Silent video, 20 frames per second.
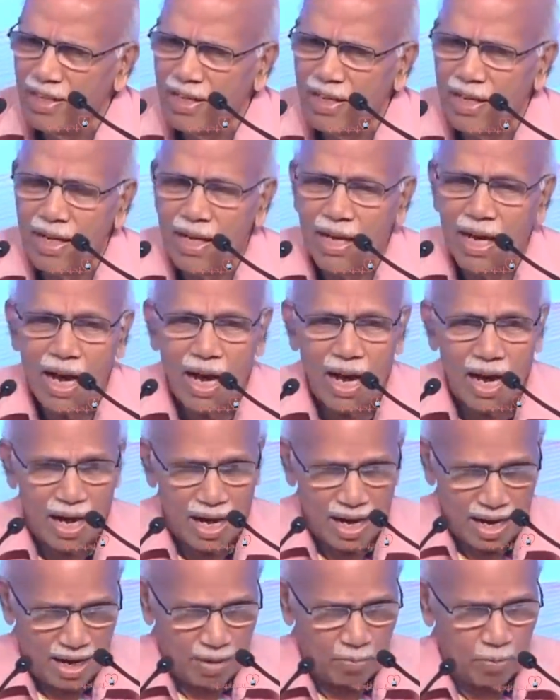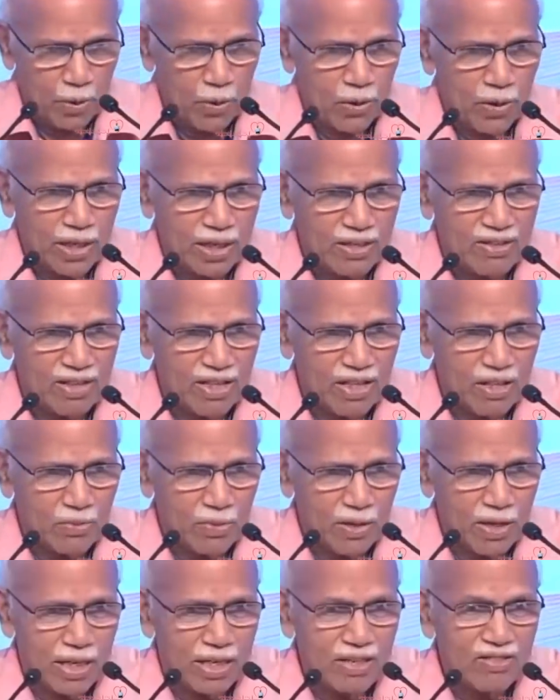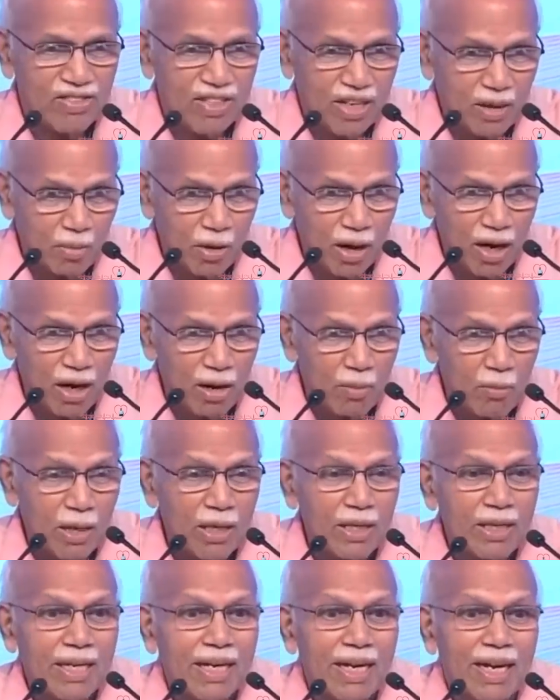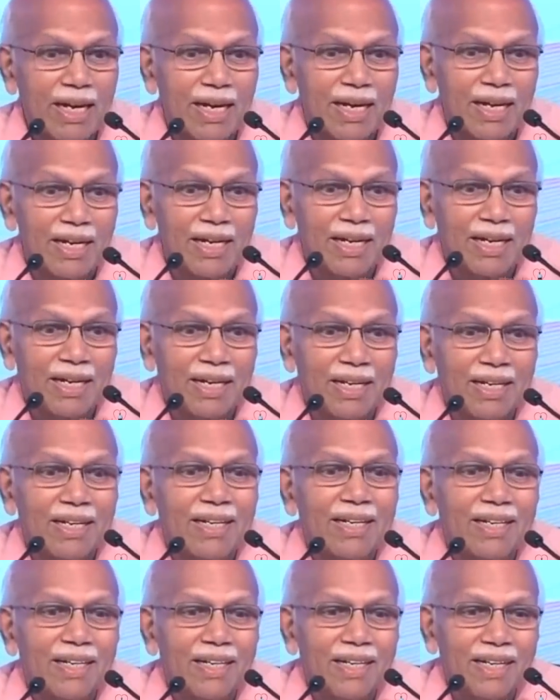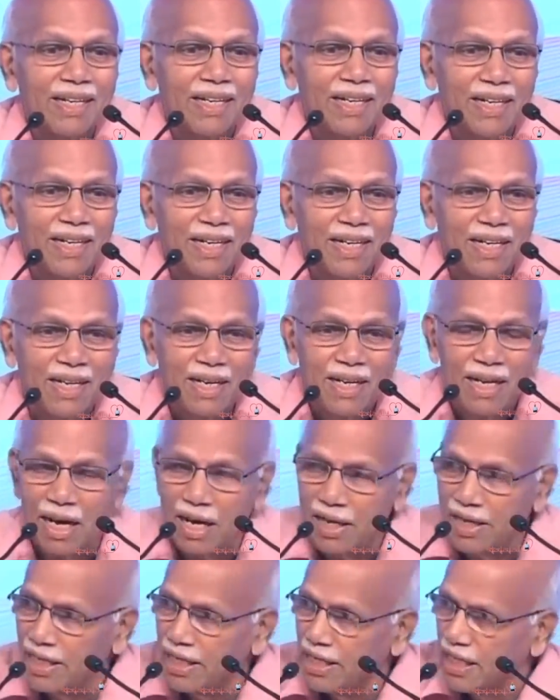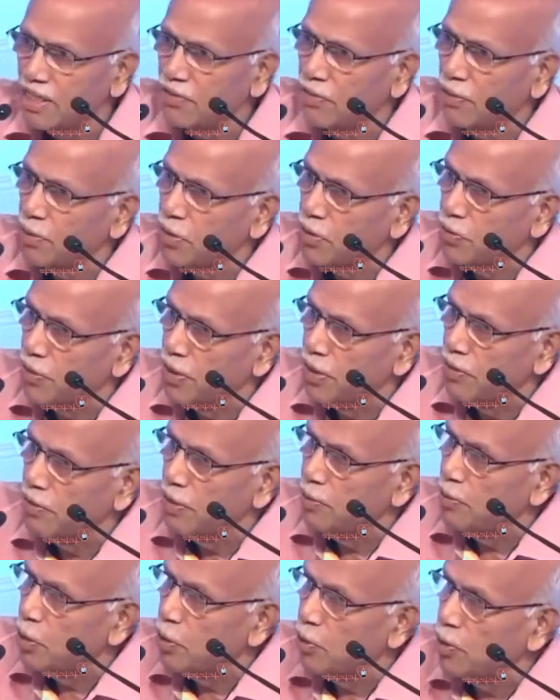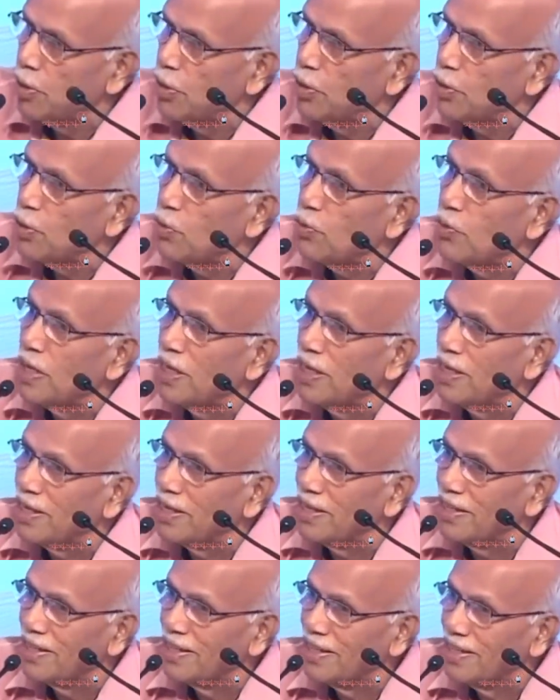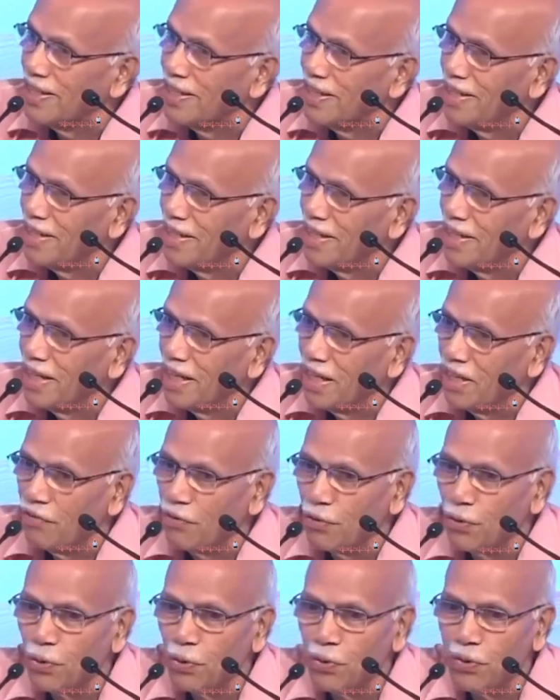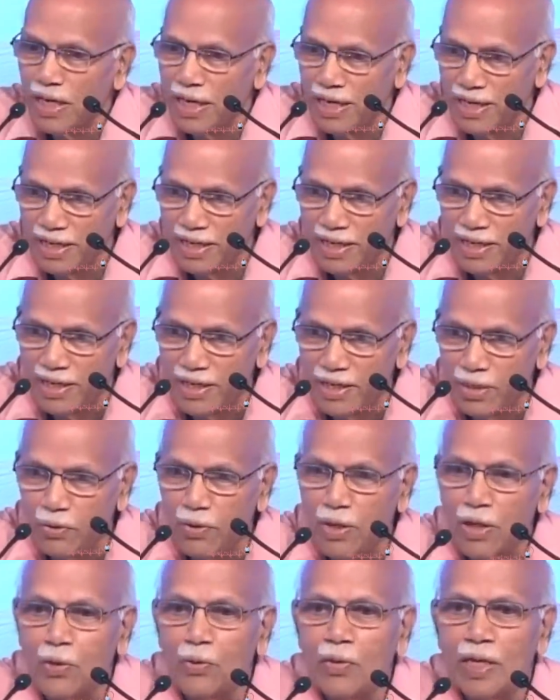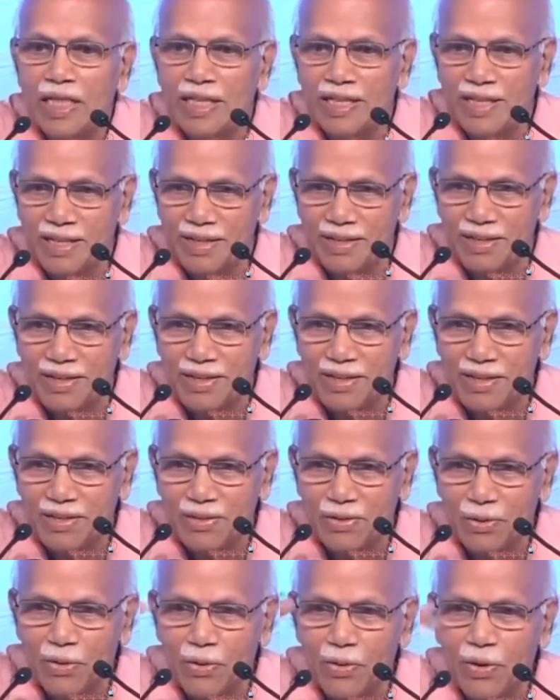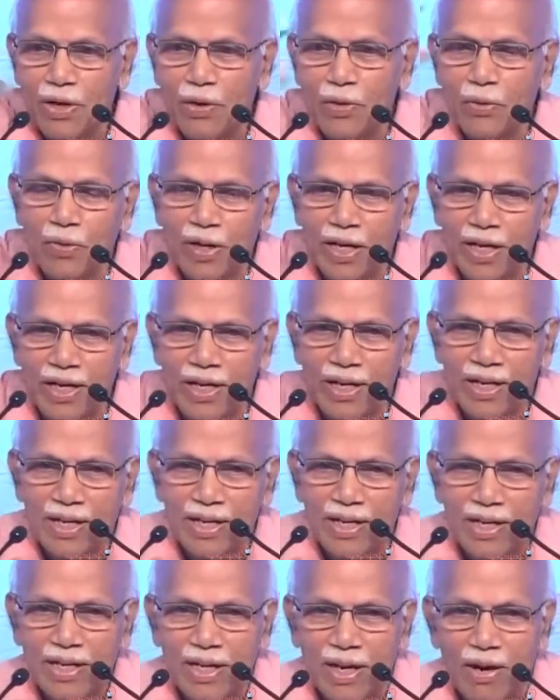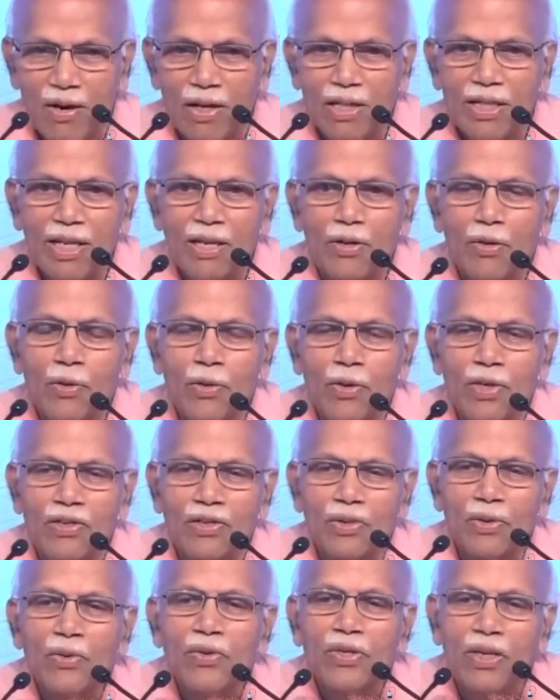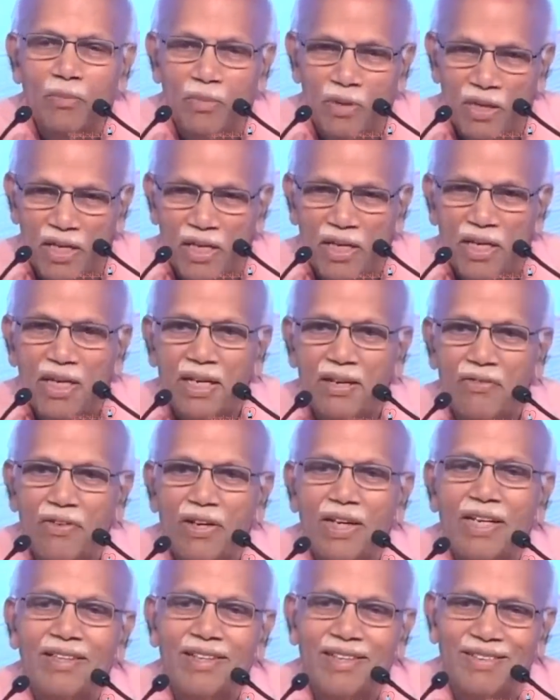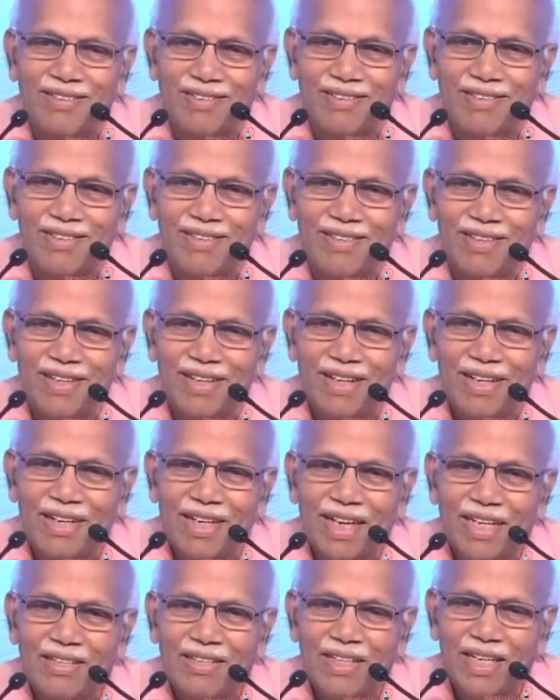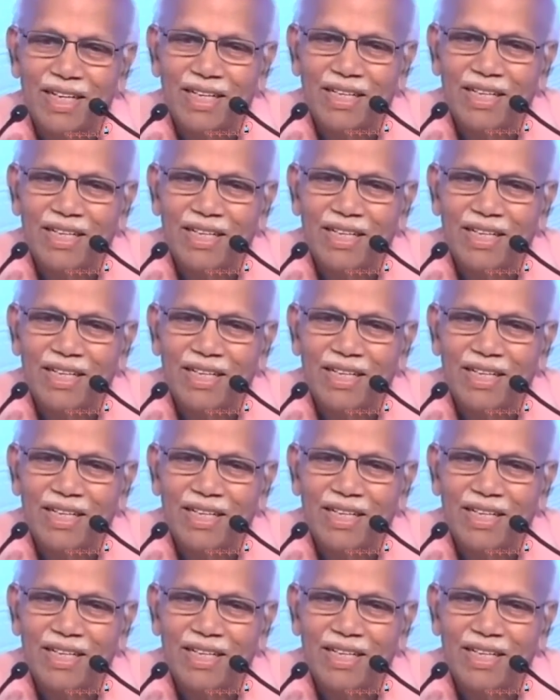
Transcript: Our progress in this world is trouble, but care. Our egress from this world will be nobody knows where. If you do well here, you will do well there. So you don't have to worry. All that you do is do something here for others. Touch another life.